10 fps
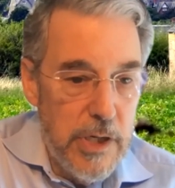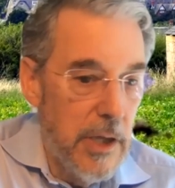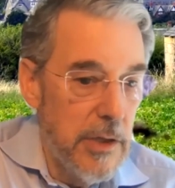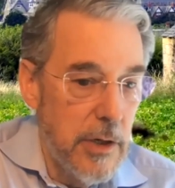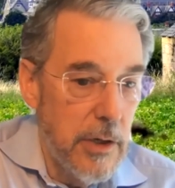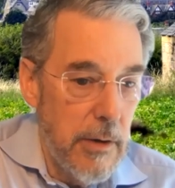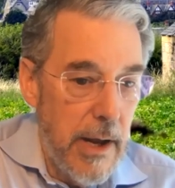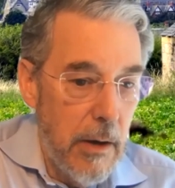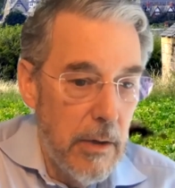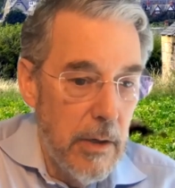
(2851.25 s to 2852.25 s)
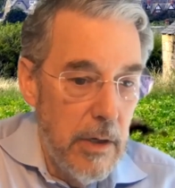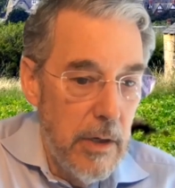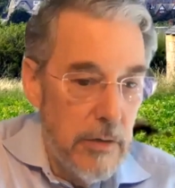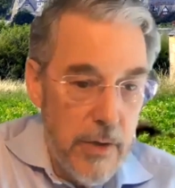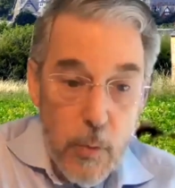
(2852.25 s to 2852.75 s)
tons underground. So
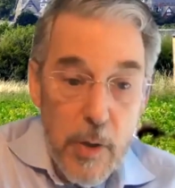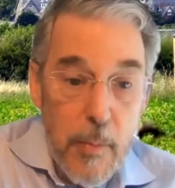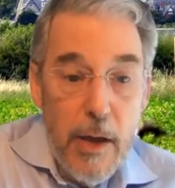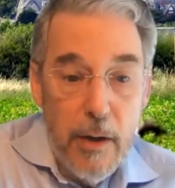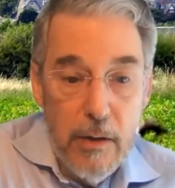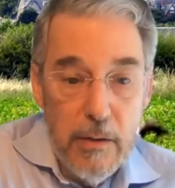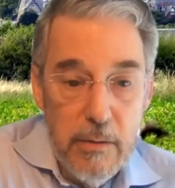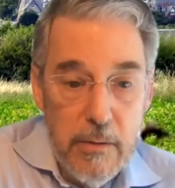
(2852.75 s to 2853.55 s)
that's one model.